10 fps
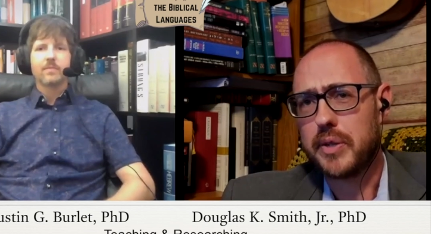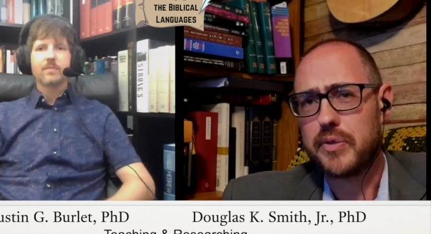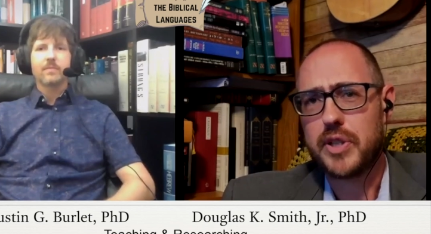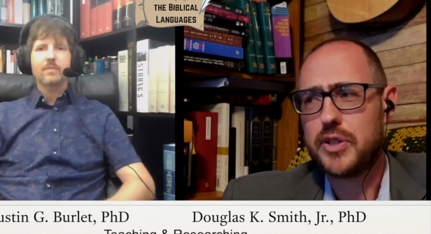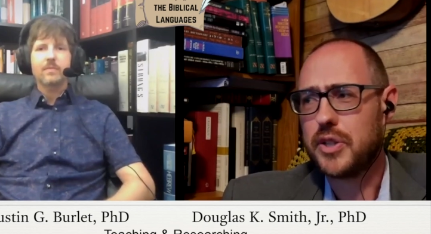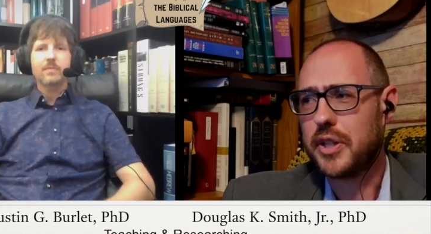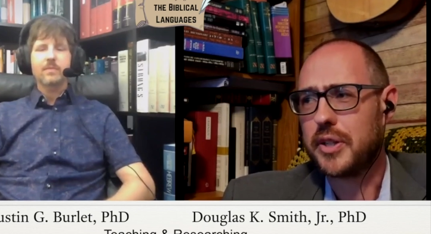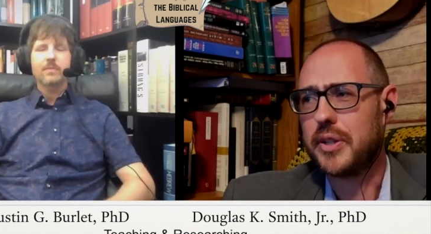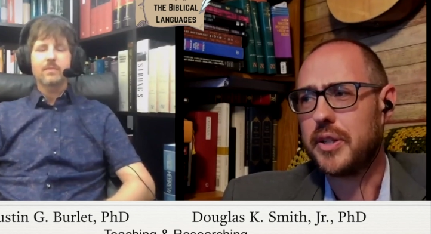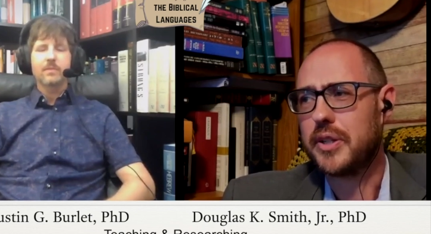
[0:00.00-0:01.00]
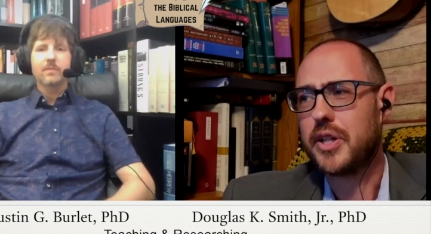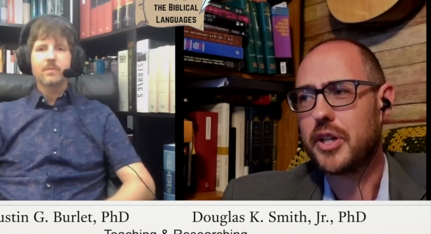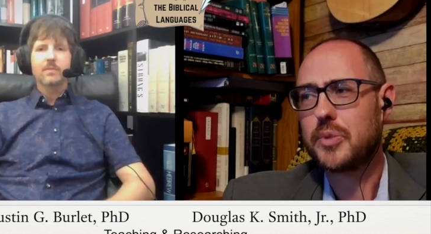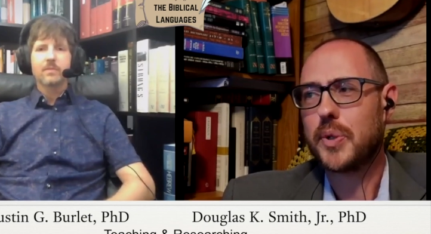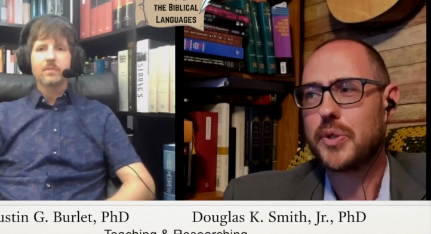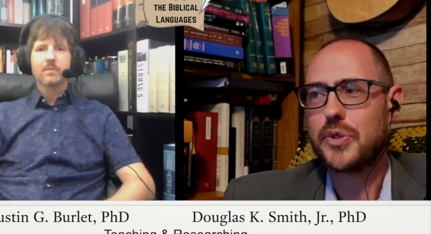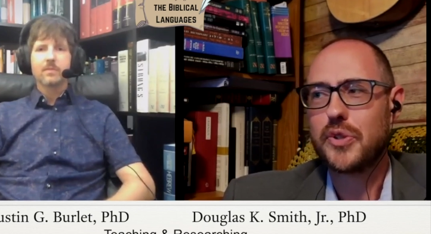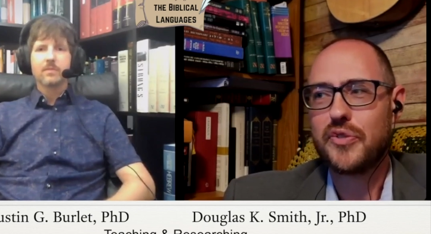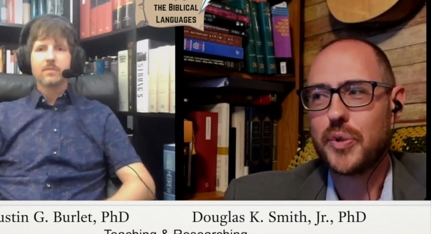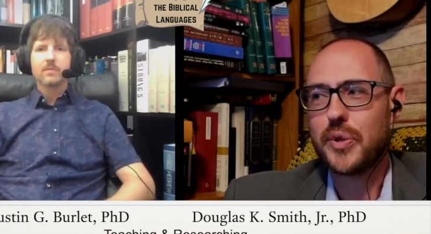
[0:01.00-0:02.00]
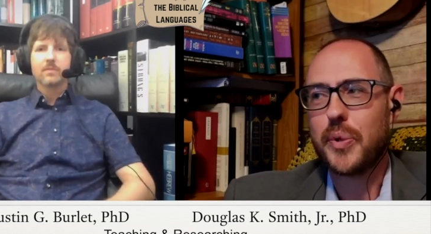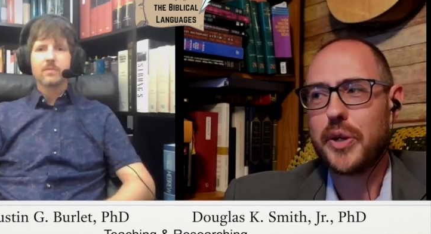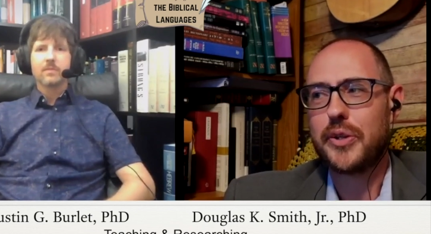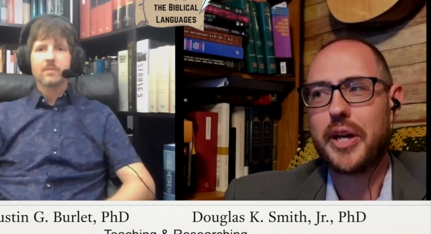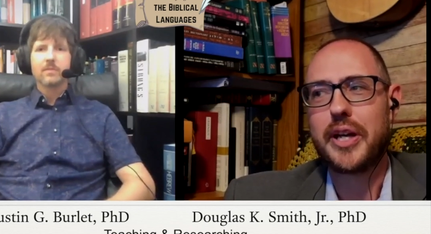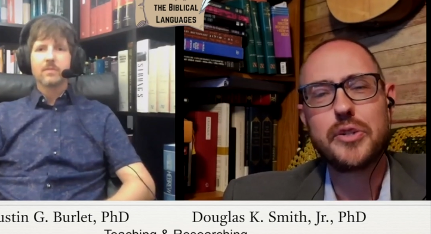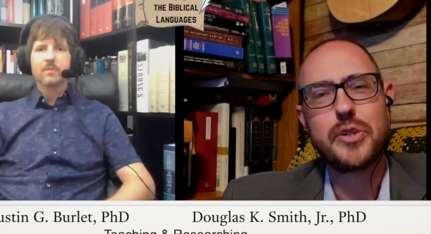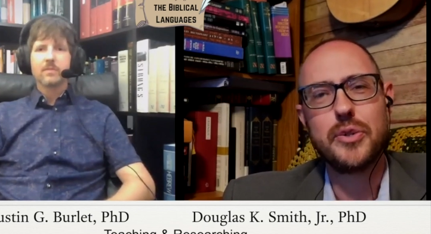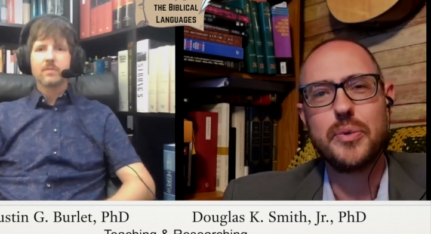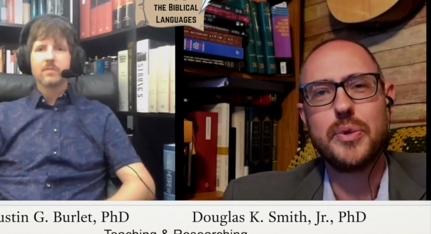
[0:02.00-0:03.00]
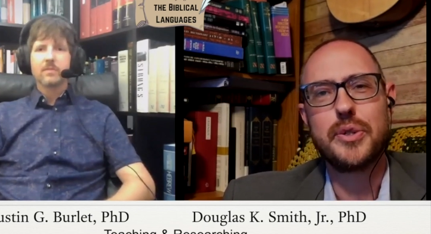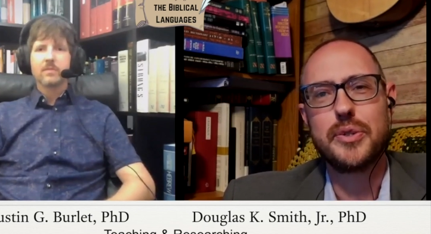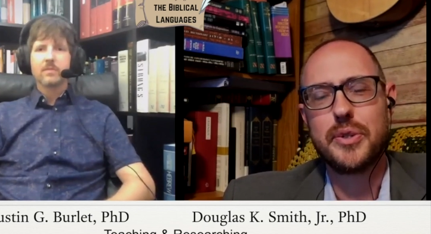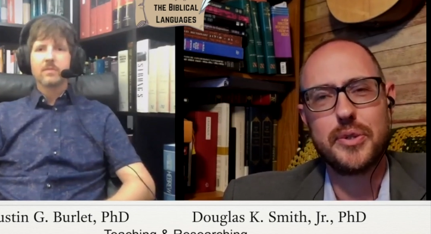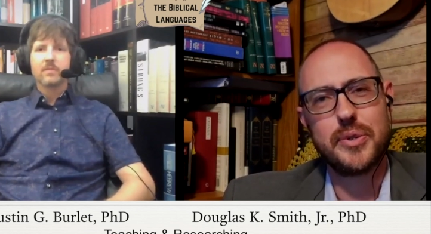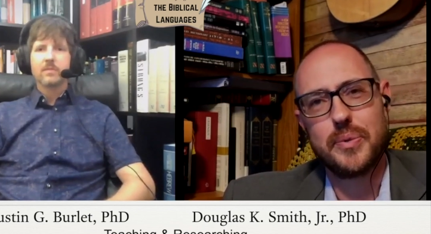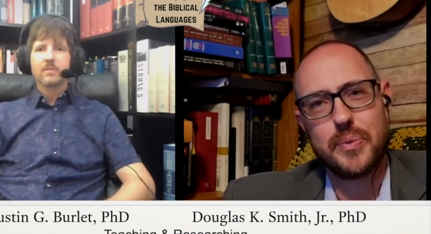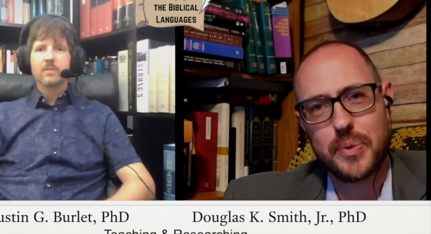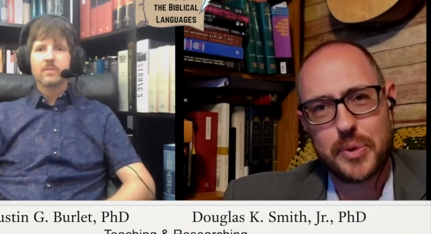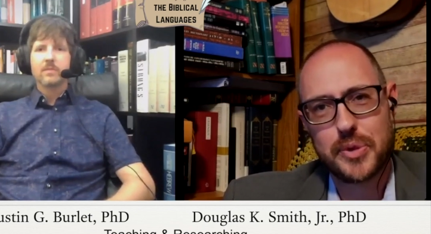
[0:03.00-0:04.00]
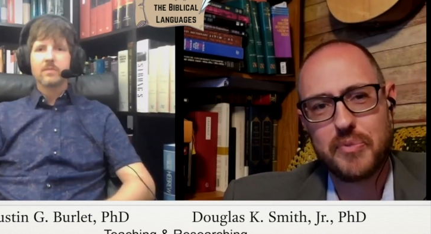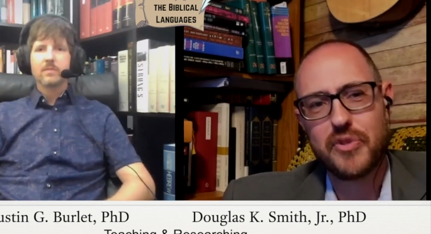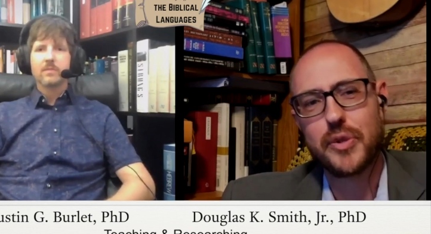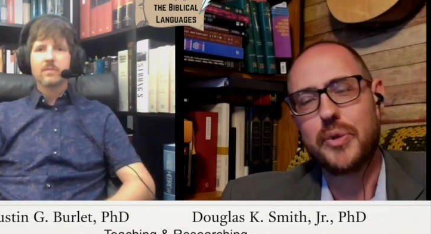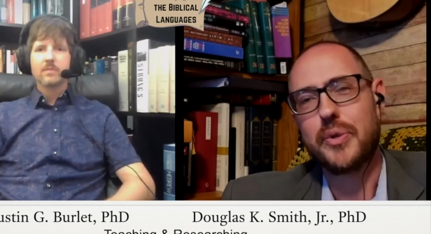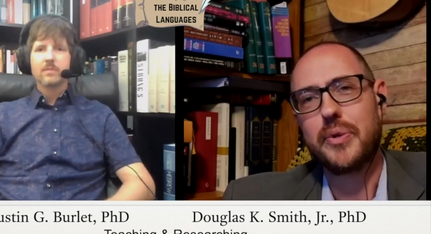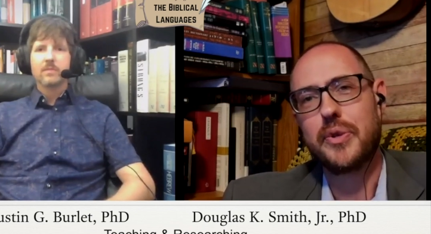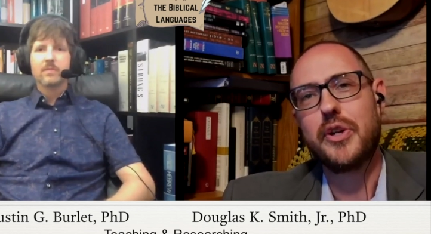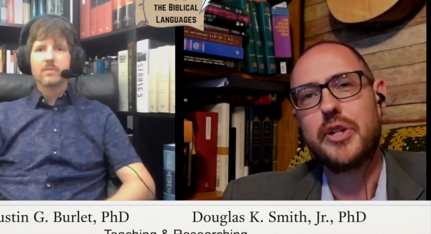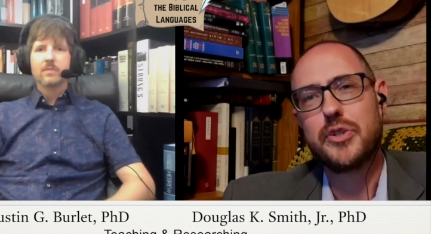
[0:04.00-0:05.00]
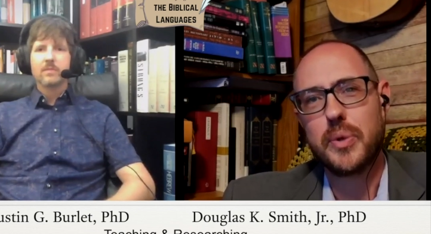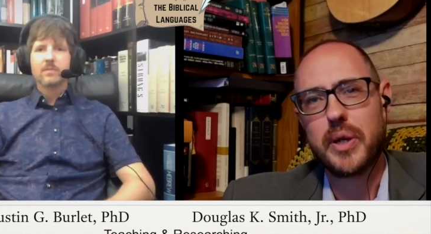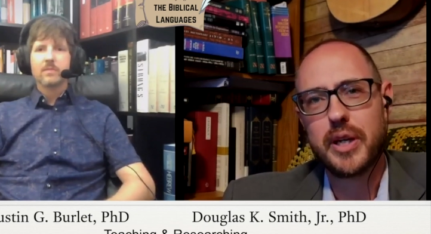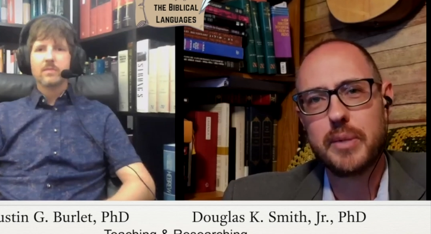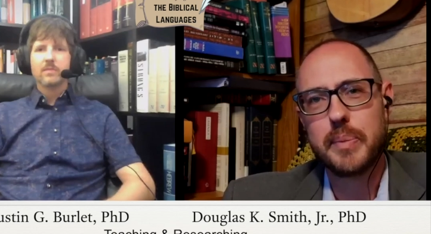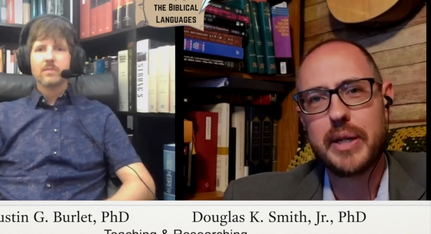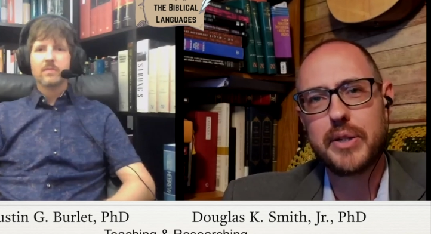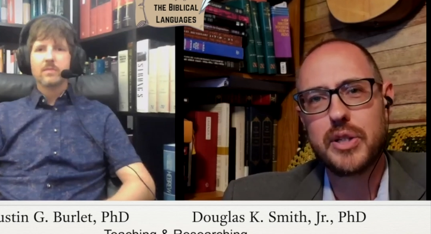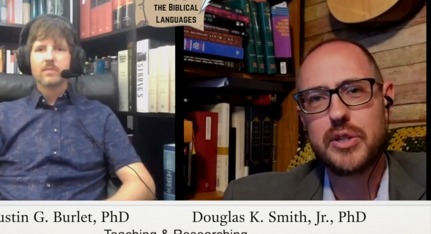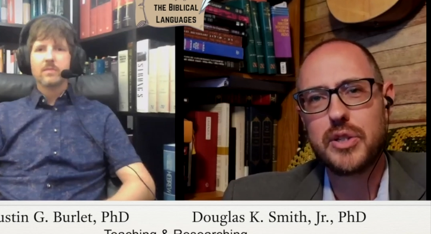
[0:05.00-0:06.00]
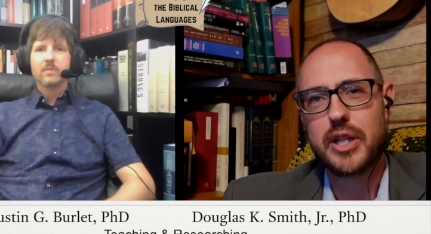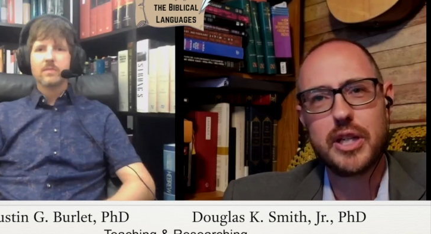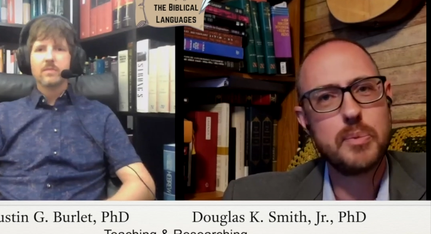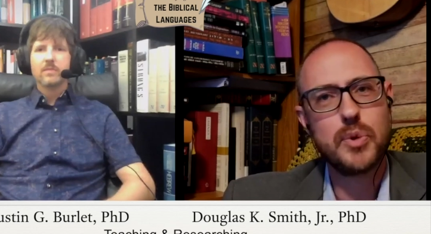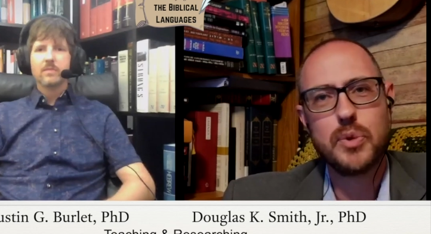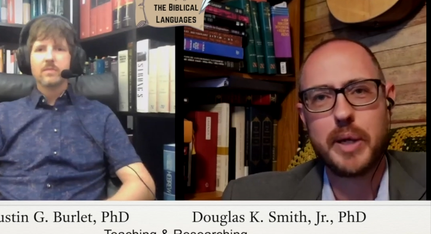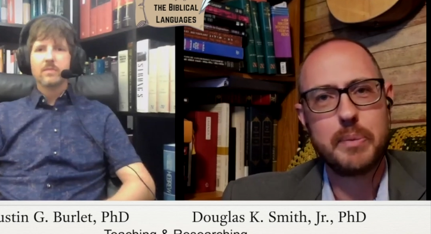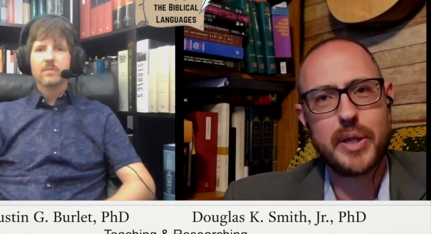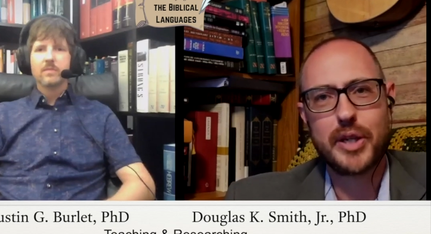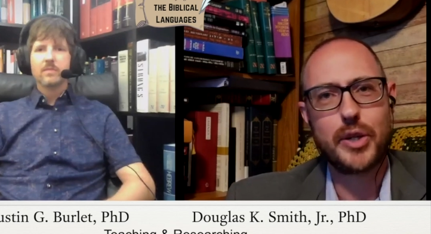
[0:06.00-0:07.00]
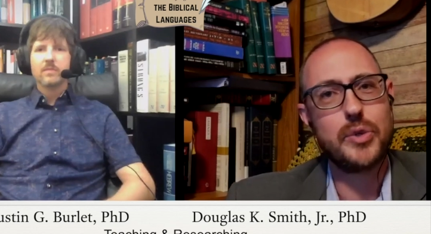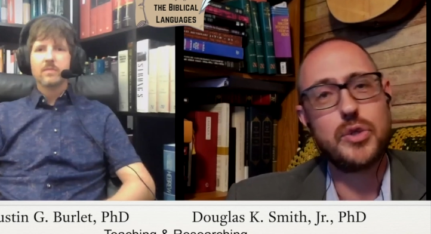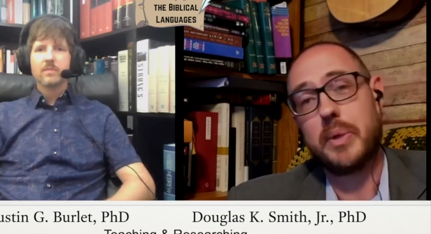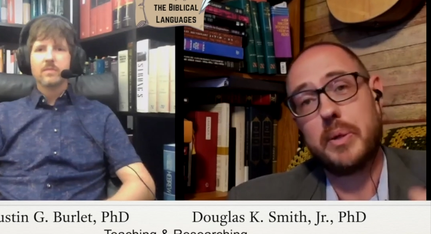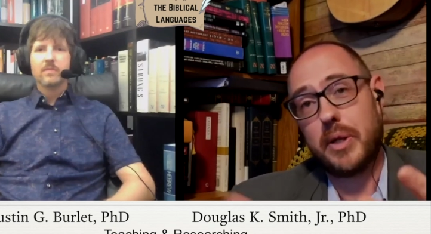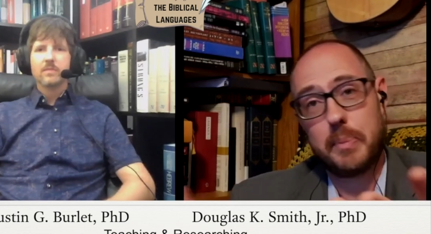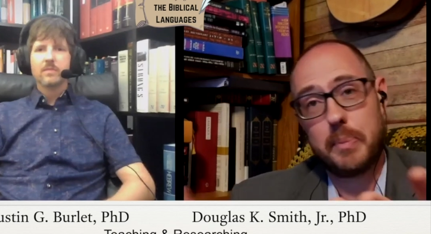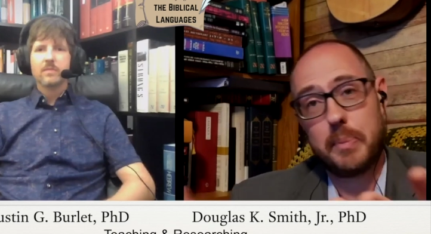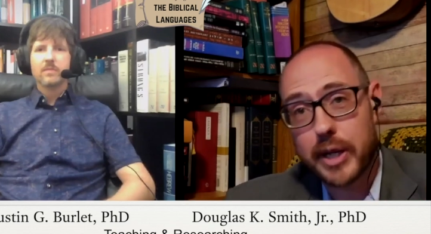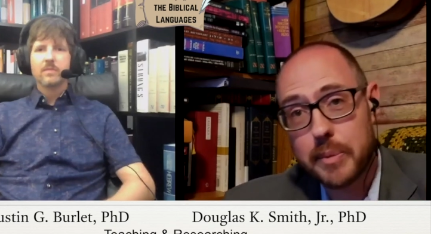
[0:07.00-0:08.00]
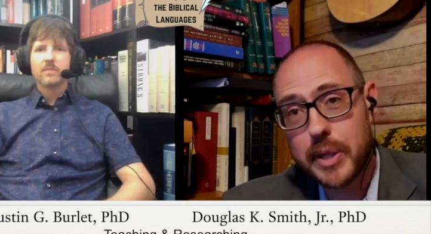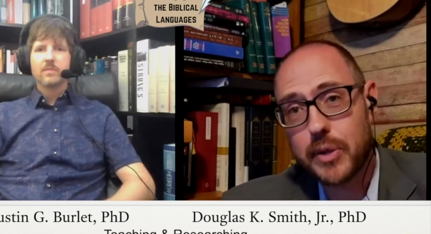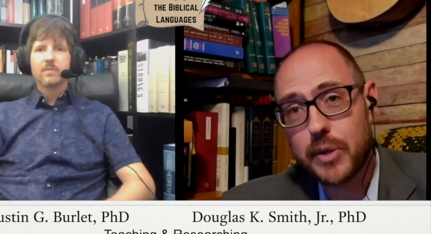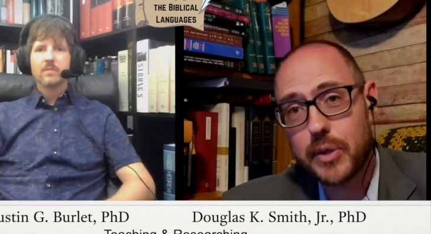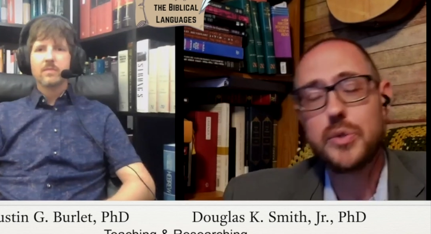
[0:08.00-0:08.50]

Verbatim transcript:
Speaker 1: speaking of teaching and uh, textbooks and so forth, I wanted to ask you what were some further thoughts you had about teaching Hebrew, about pedagogy, about